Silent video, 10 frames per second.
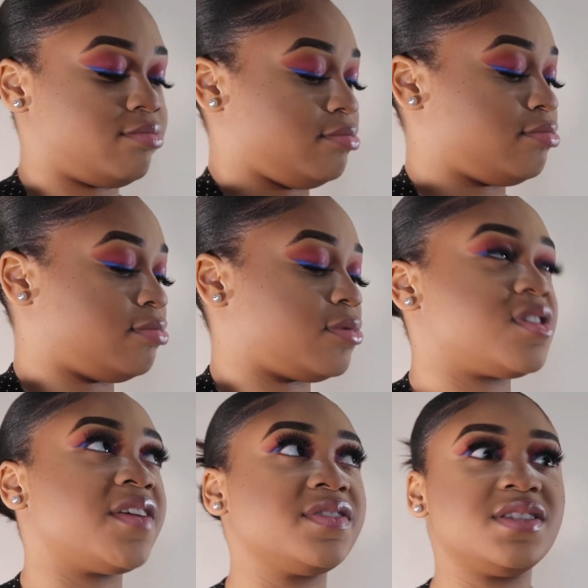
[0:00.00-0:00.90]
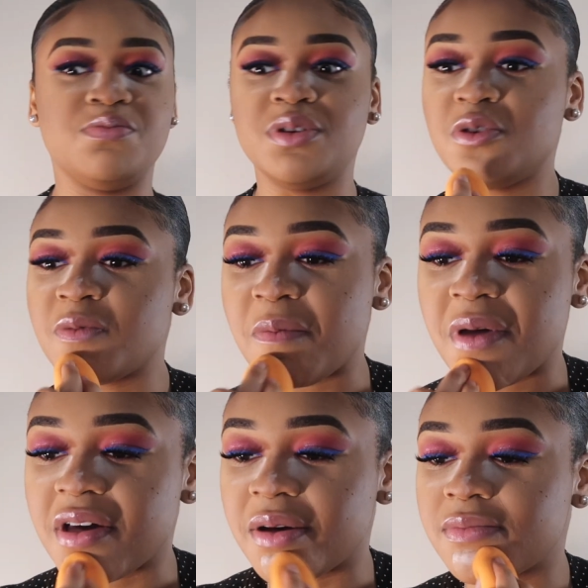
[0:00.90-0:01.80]
I was talking to my friend
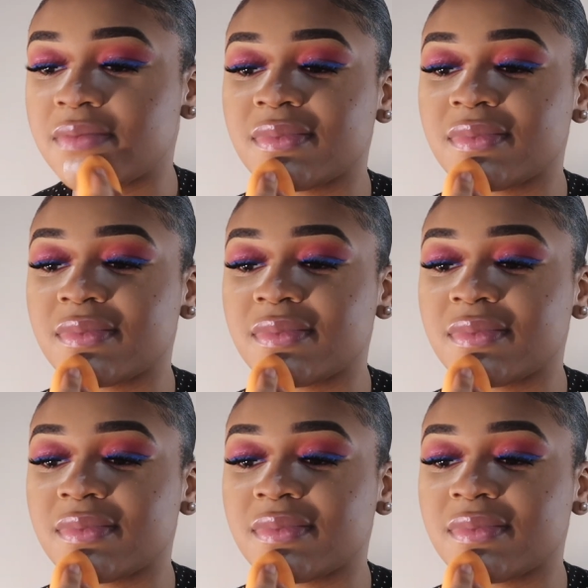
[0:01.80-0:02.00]
Vita.